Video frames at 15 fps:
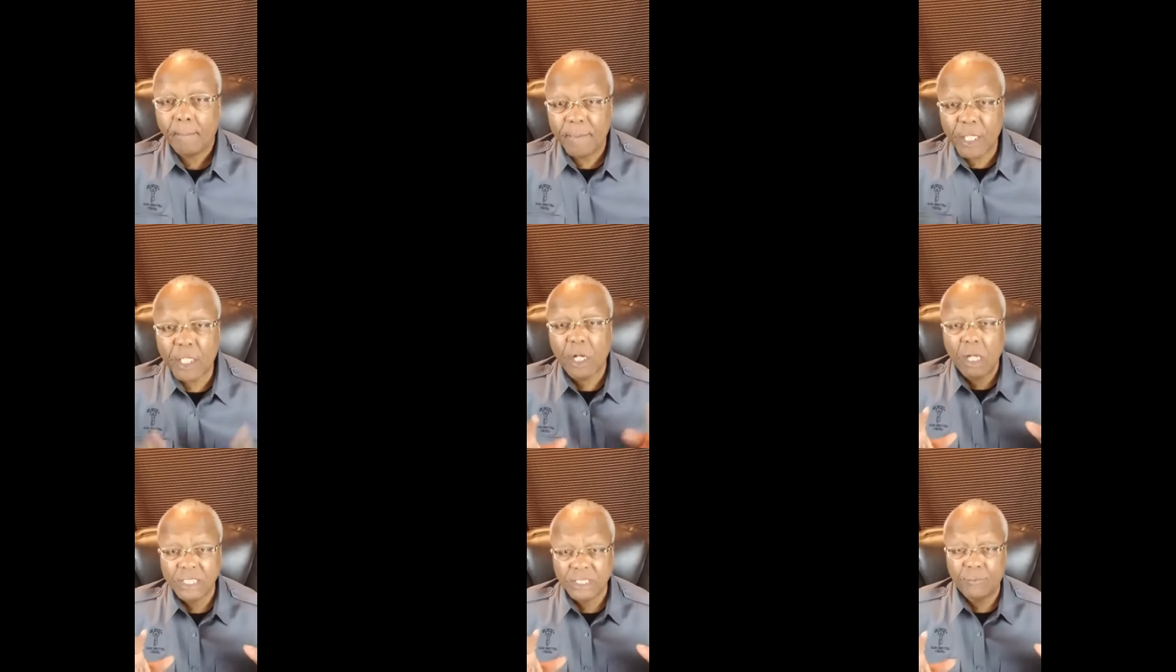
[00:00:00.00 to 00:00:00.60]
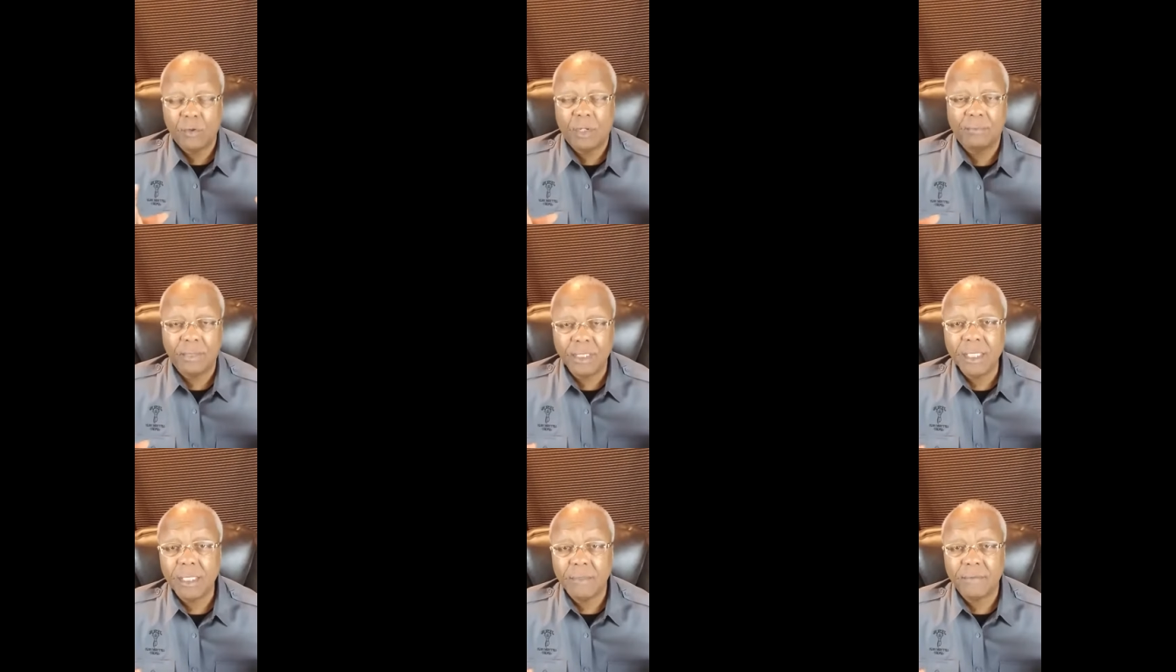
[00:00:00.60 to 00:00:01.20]
Because of your
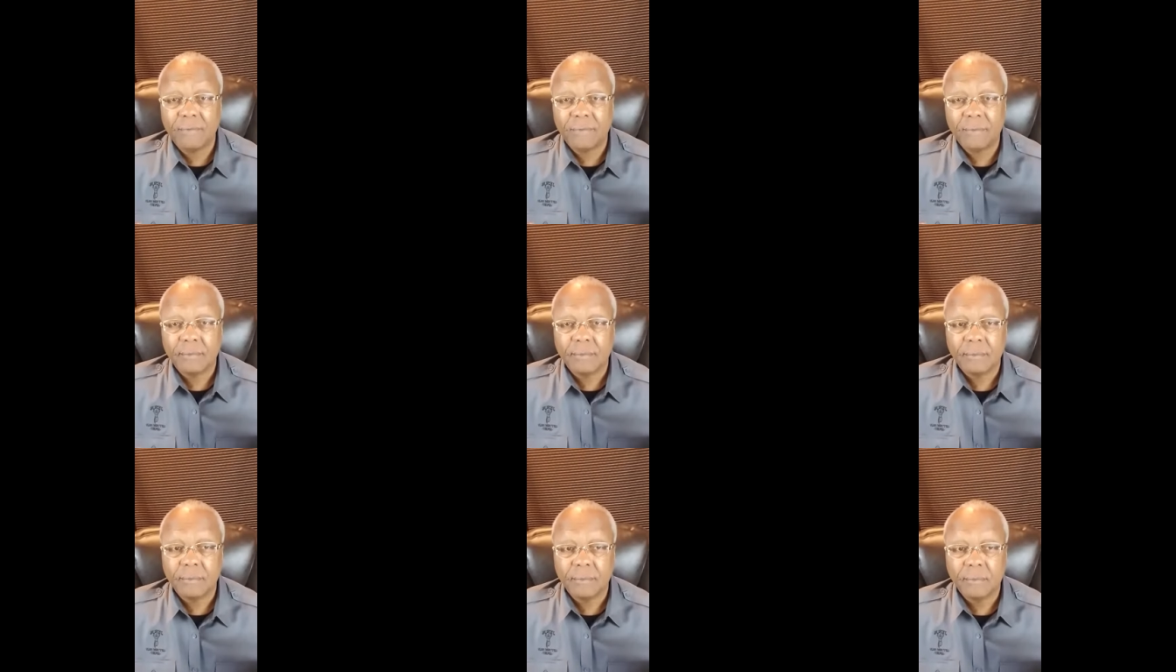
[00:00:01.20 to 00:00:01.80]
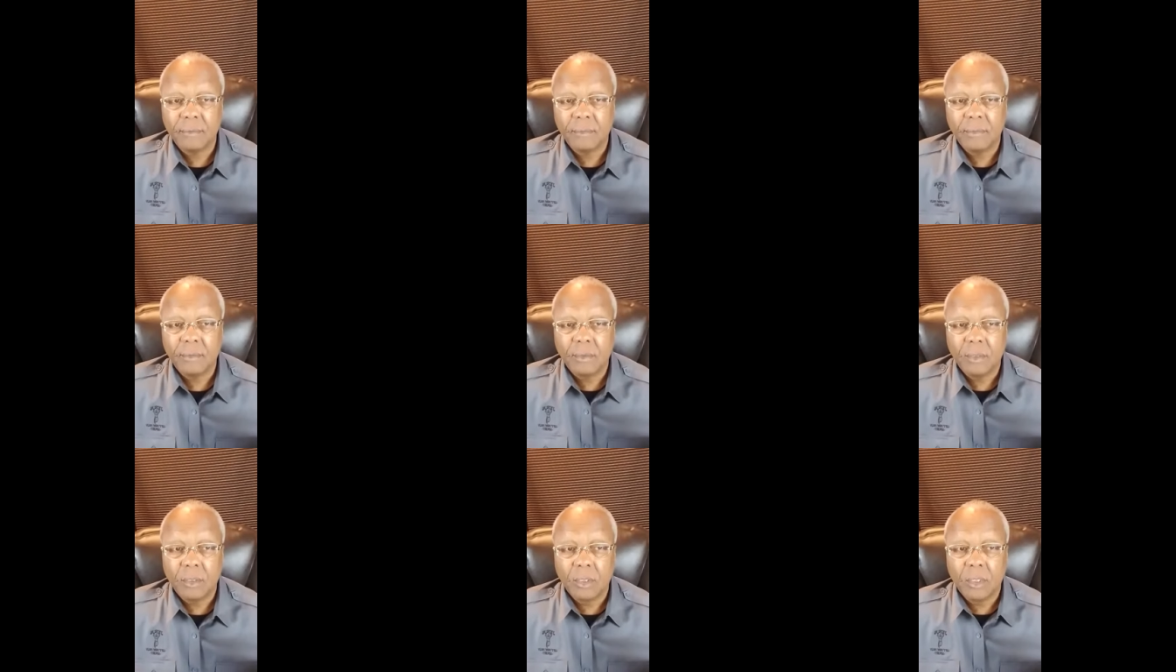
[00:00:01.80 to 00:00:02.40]
unbelief.
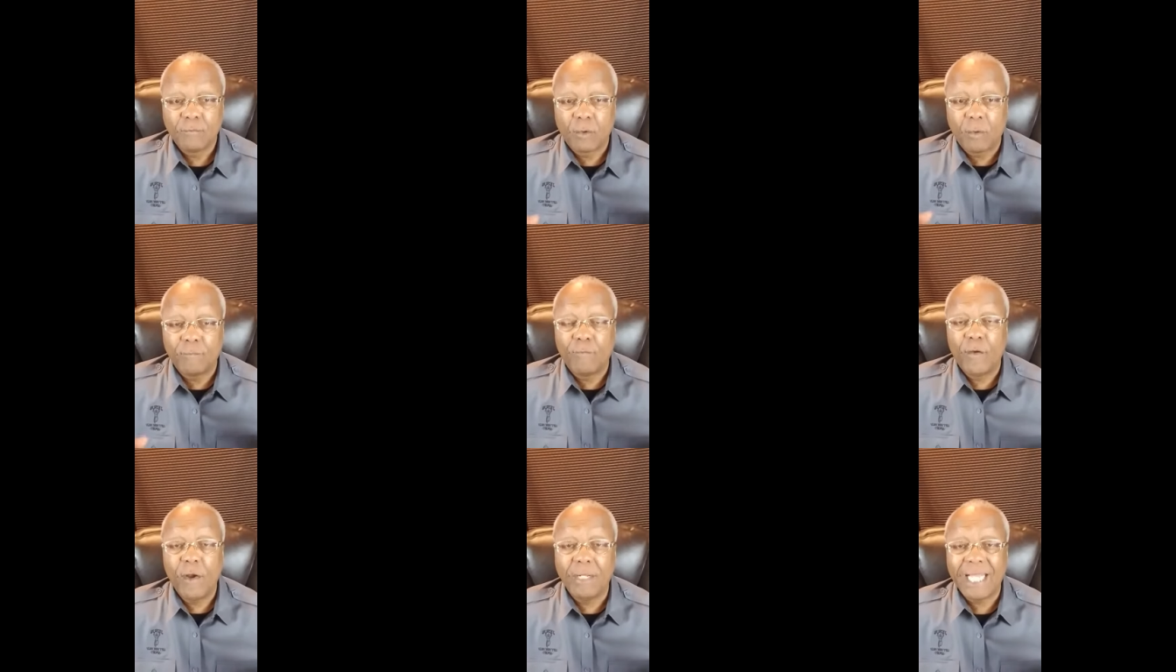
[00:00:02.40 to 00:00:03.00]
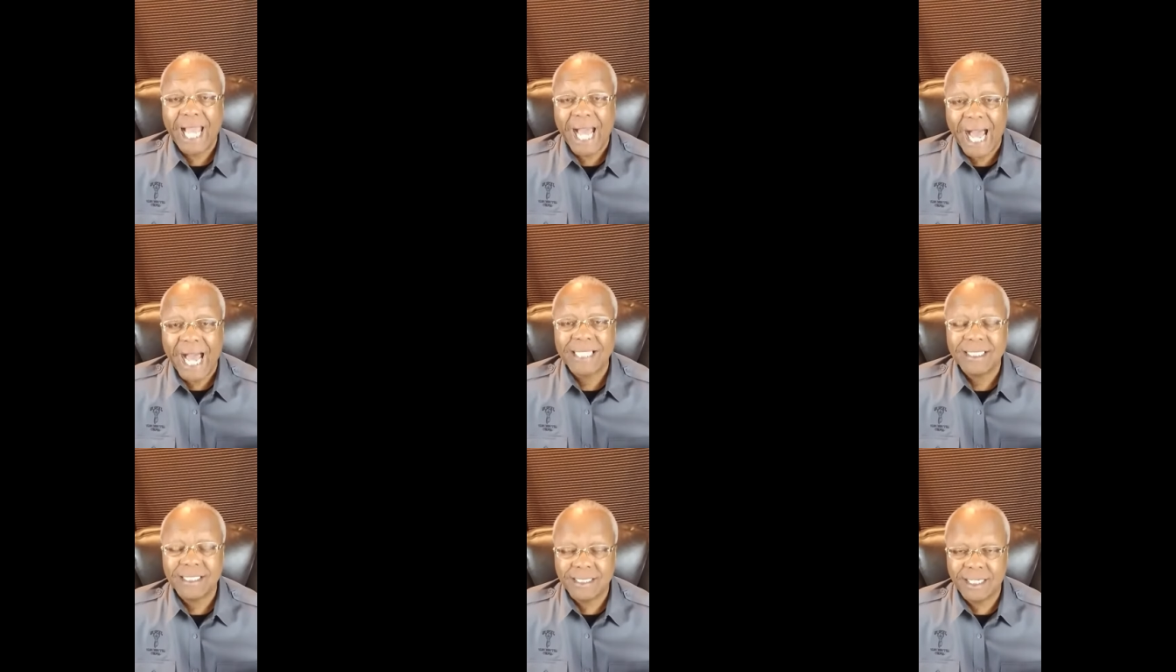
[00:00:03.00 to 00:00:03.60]
For verily
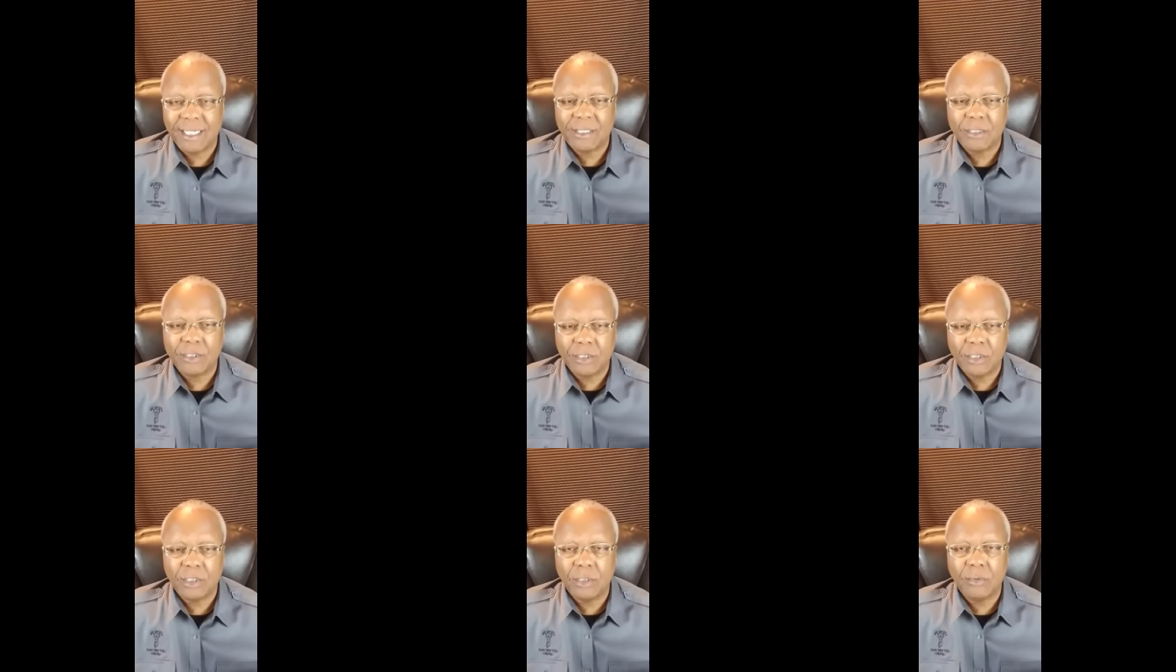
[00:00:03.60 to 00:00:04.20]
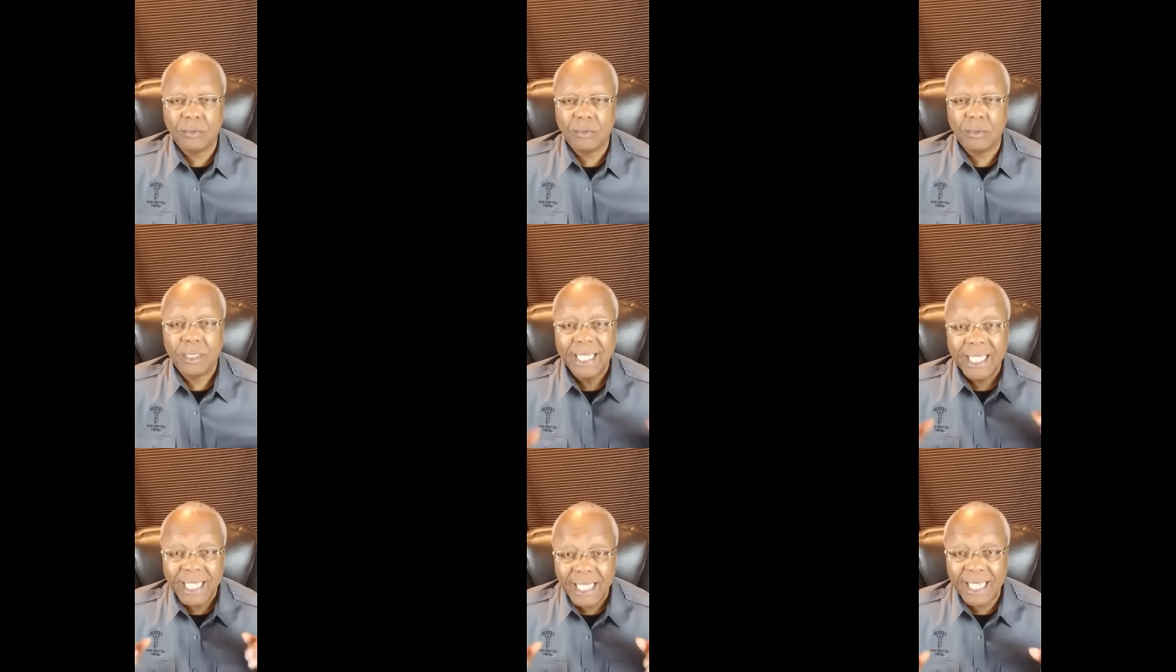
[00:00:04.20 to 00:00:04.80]
I say unto you,
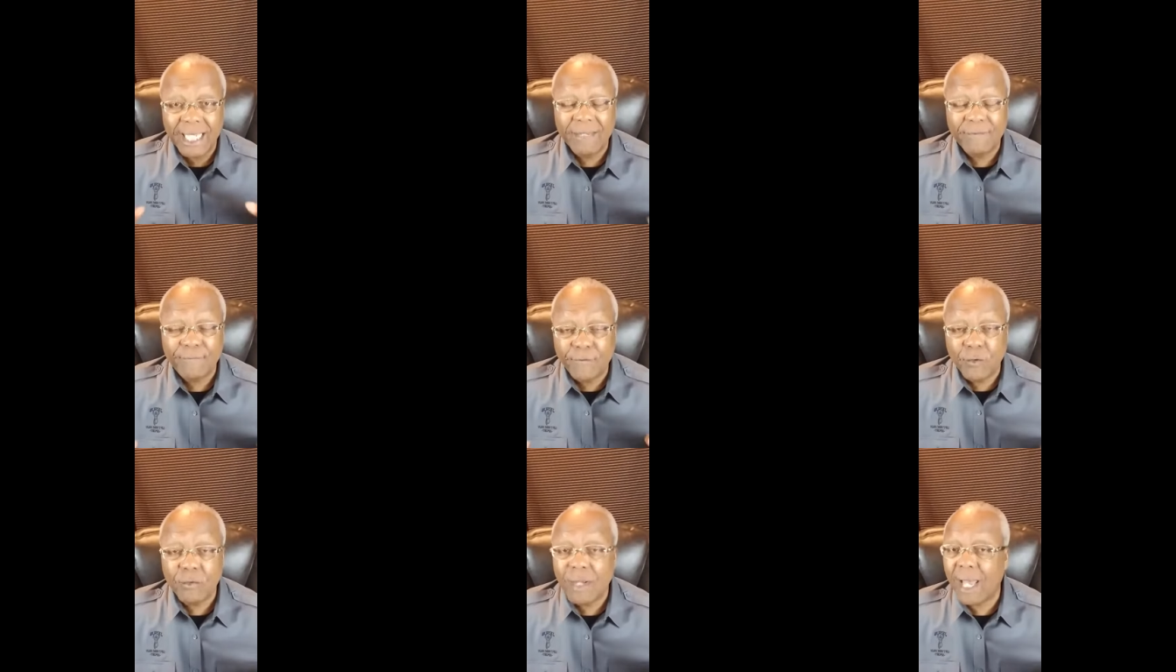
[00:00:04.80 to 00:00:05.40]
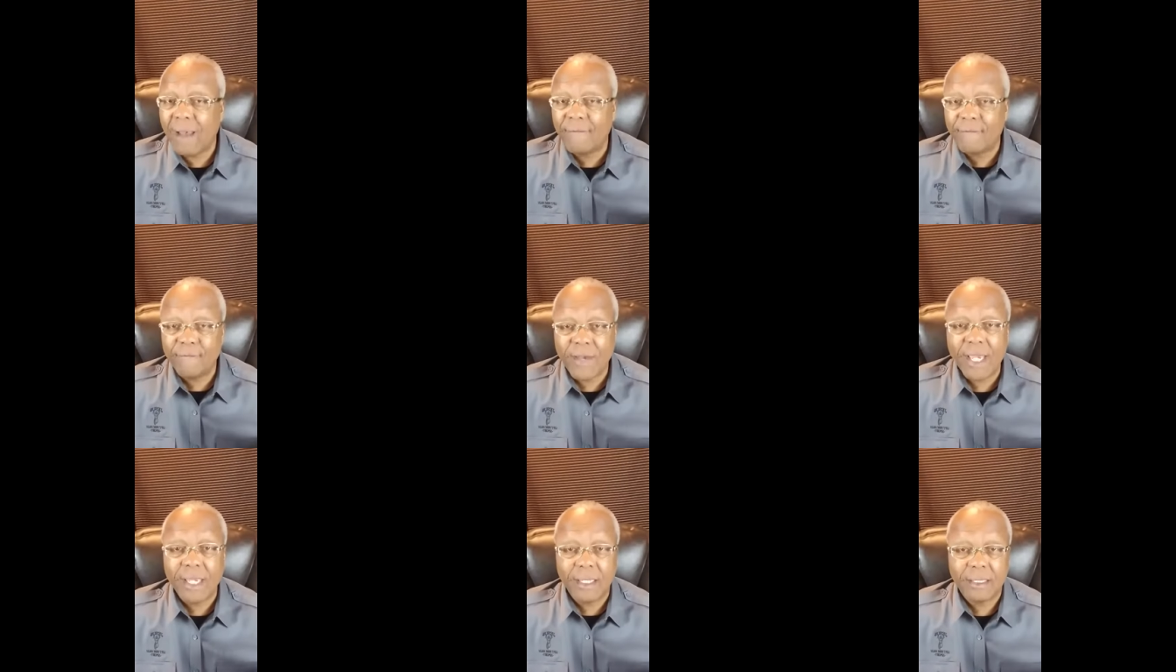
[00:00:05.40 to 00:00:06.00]
if you have
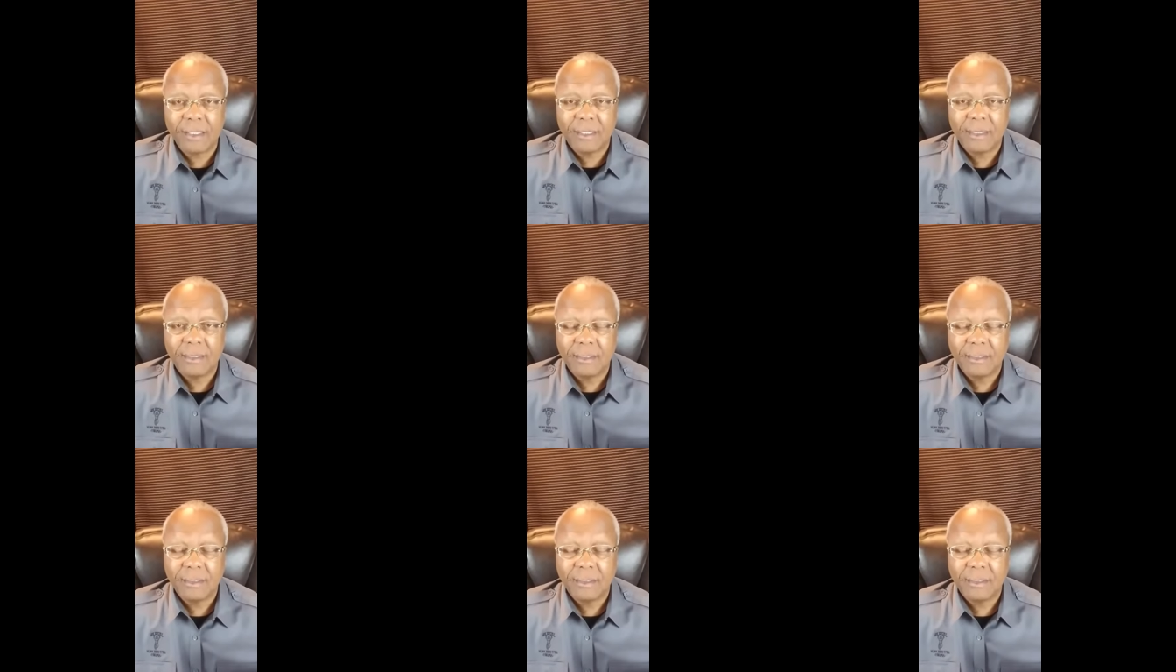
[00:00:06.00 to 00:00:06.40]
faith